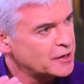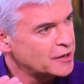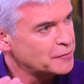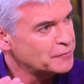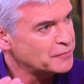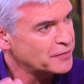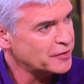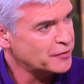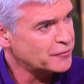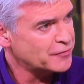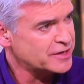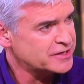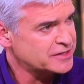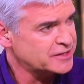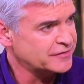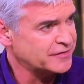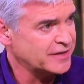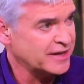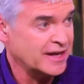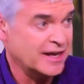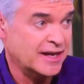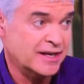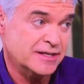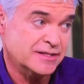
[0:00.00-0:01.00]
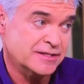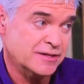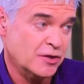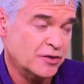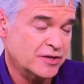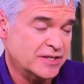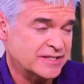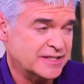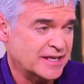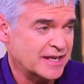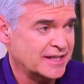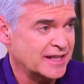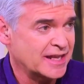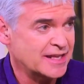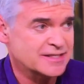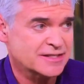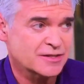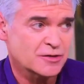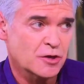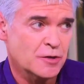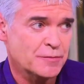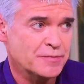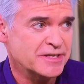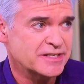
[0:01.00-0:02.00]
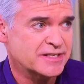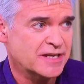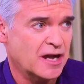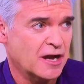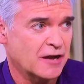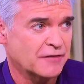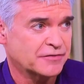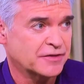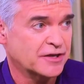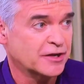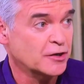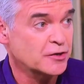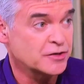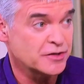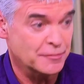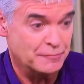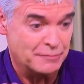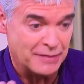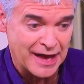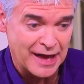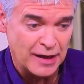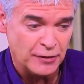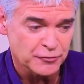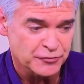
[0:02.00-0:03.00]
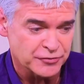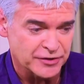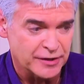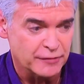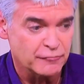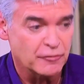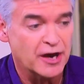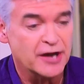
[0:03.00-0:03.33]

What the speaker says: But the rest of it, and as Holly said, that's got to be tough. The boundary,